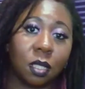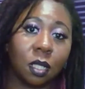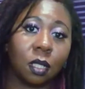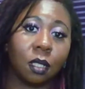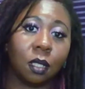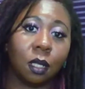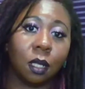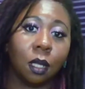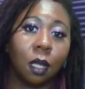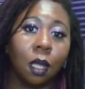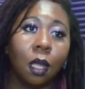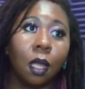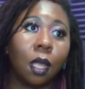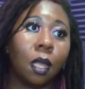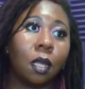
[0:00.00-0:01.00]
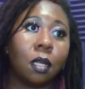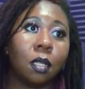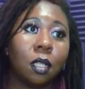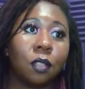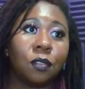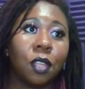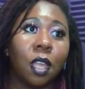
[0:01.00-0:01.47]
And if that
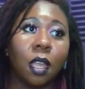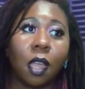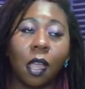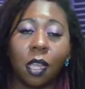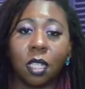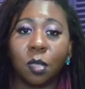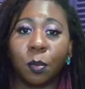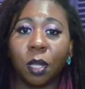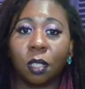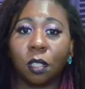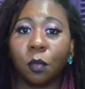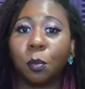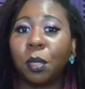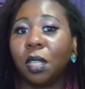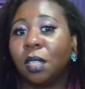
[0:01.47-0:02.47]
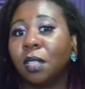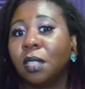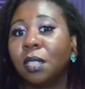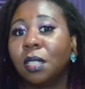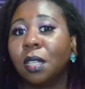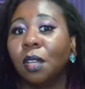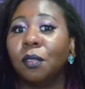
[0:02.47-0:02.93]
aspect of being himself was
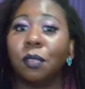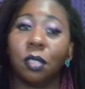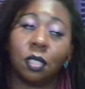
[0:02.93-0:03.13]
sexual,